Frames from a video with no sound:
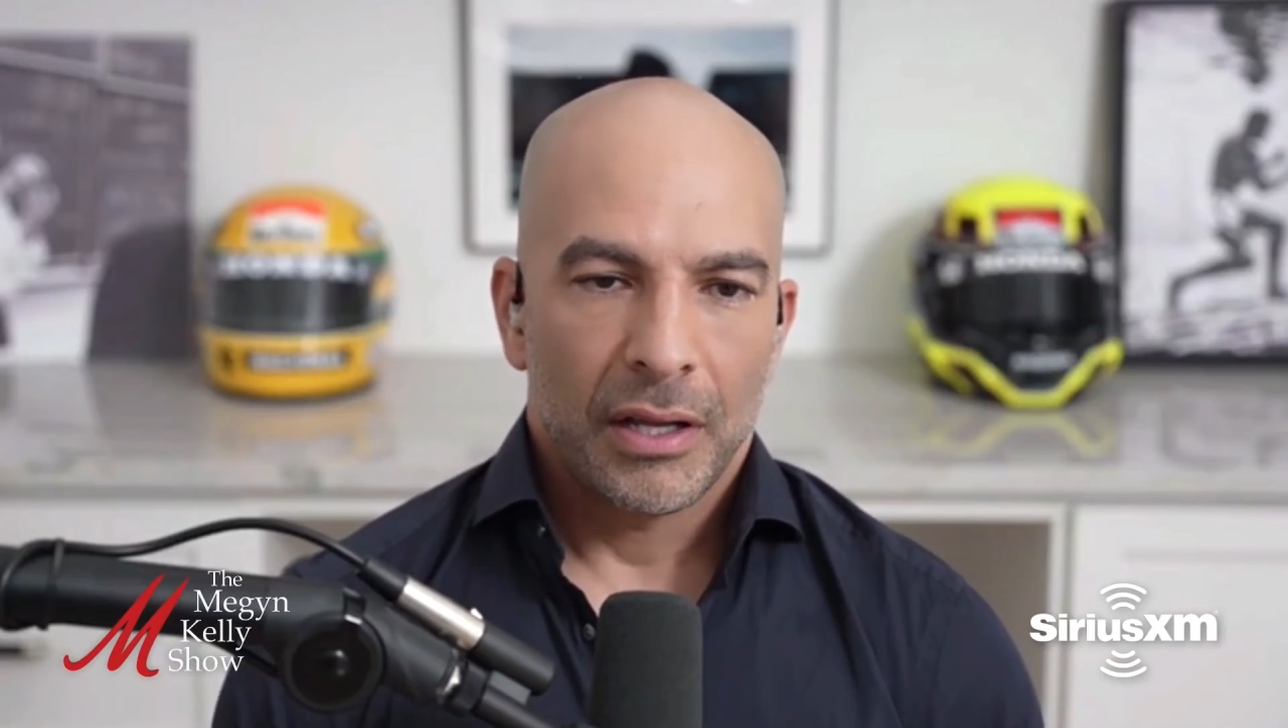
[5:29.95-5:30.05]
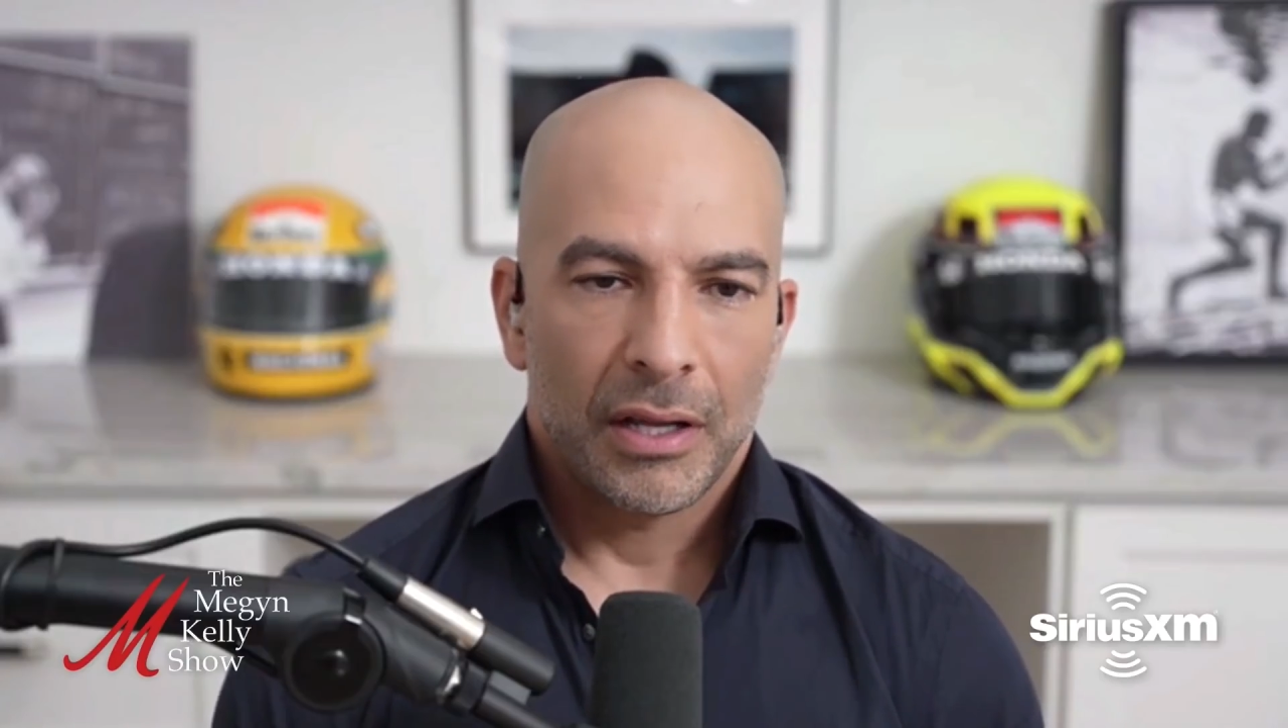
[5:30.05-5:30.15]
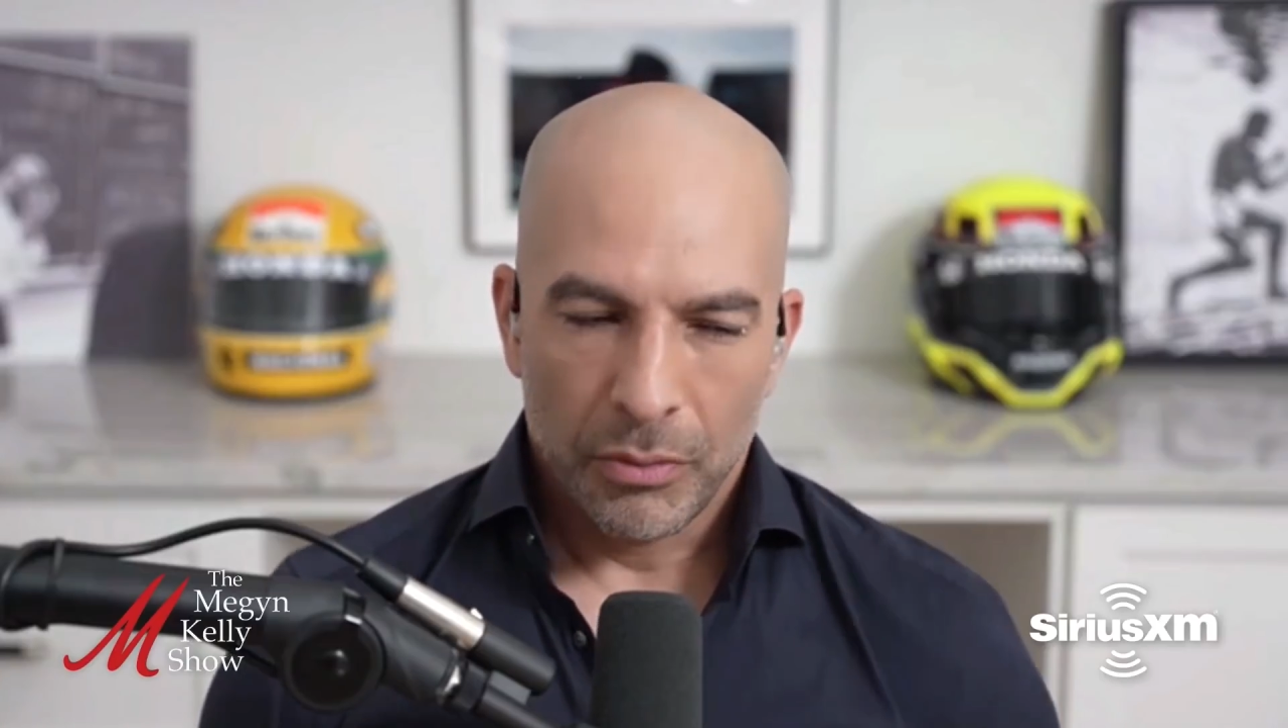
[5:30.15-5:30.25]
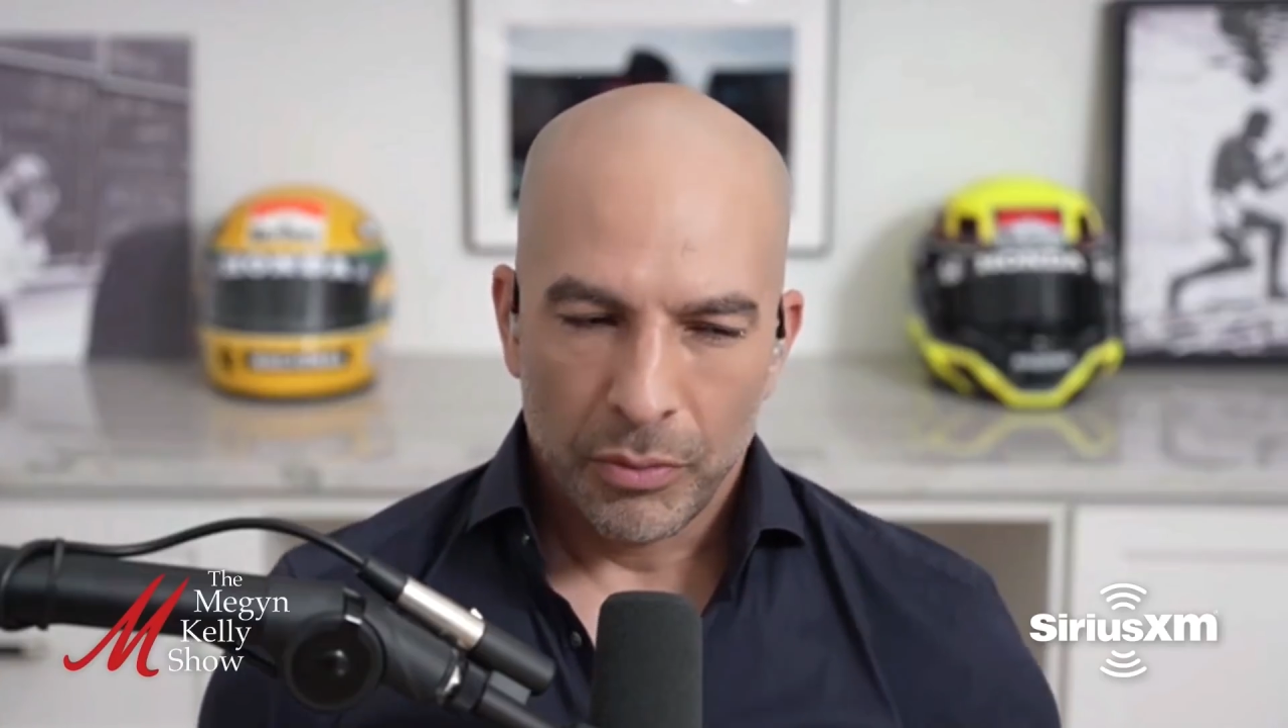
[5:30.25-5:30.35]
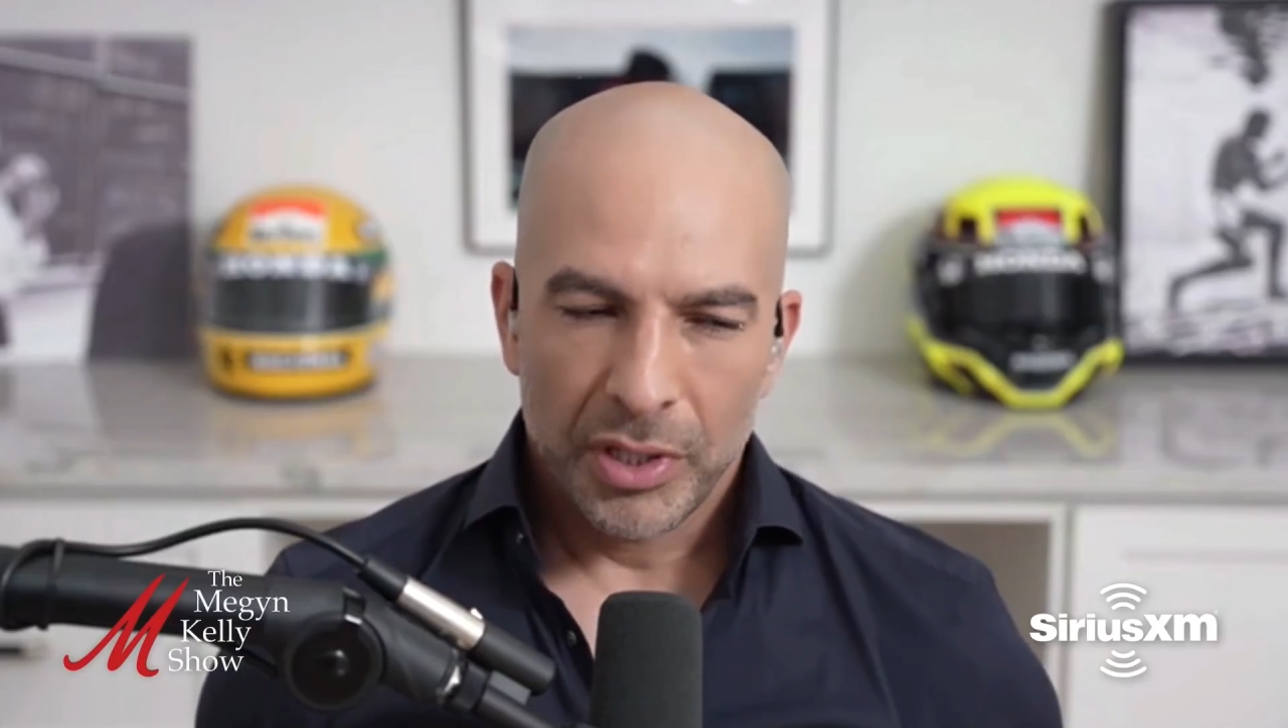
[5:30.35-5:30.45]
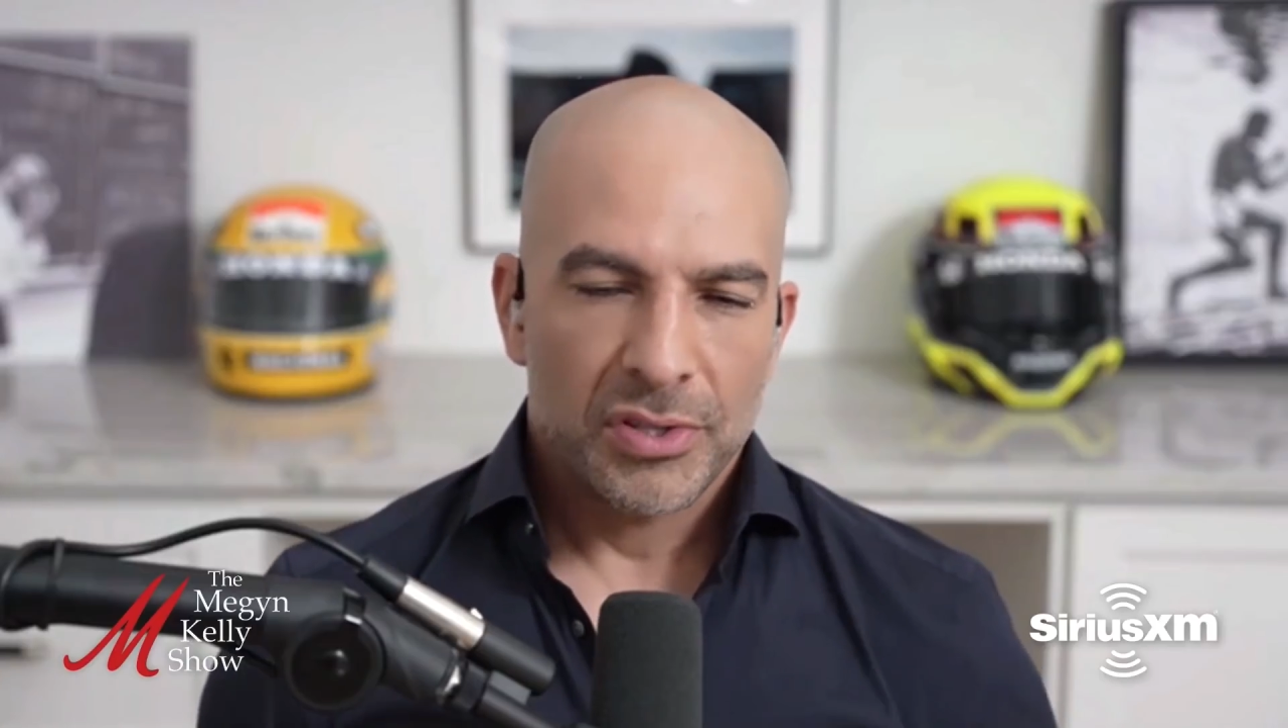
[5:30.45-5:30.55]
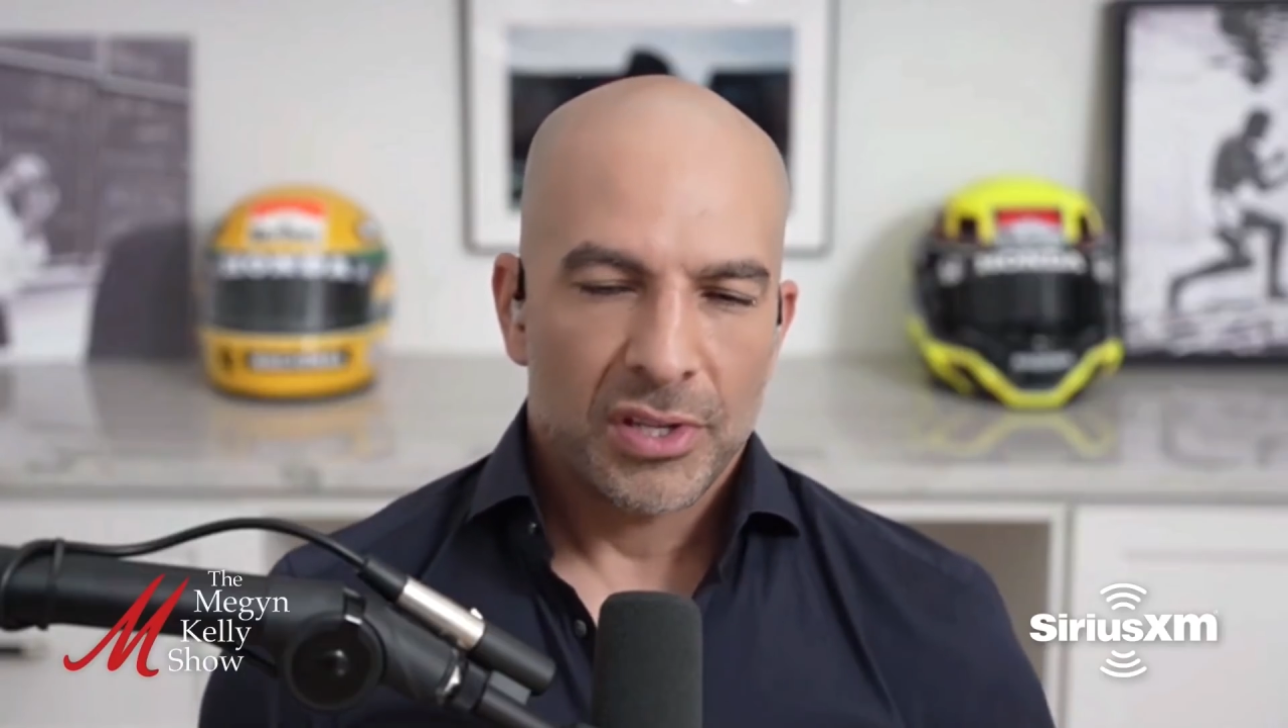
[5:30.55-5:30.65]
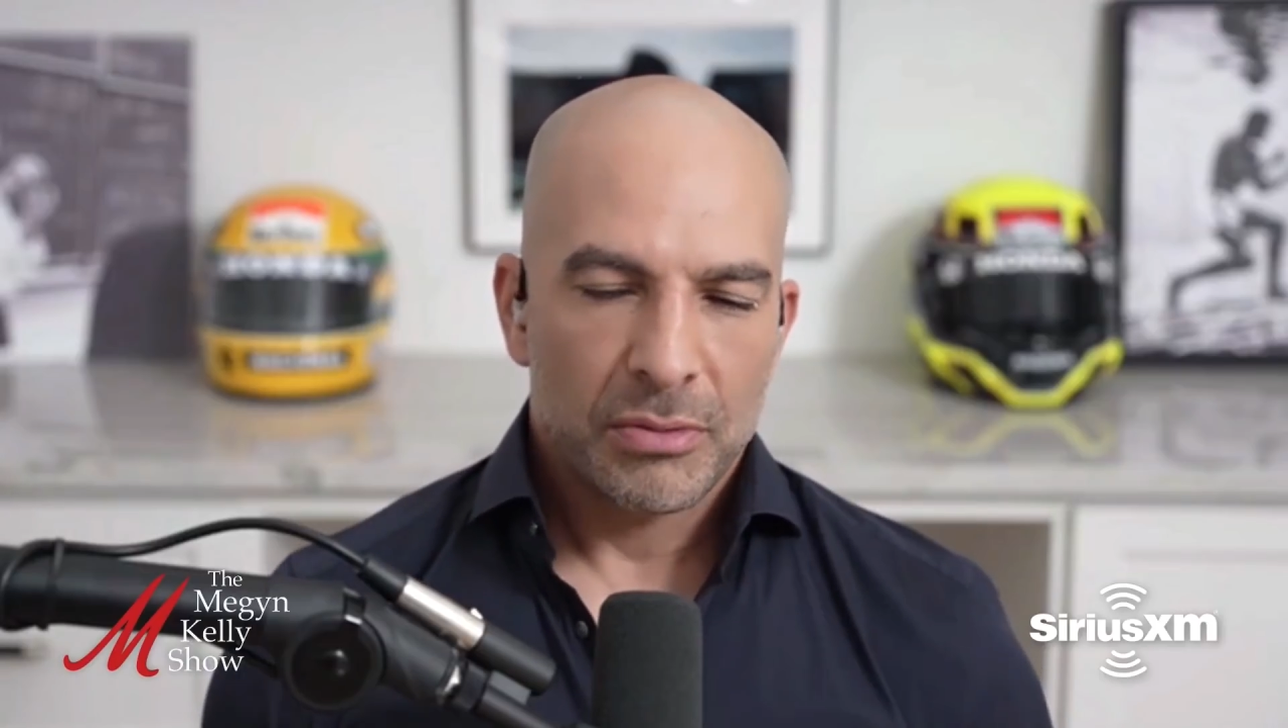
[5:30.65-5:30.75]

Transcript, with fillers: and, and, we use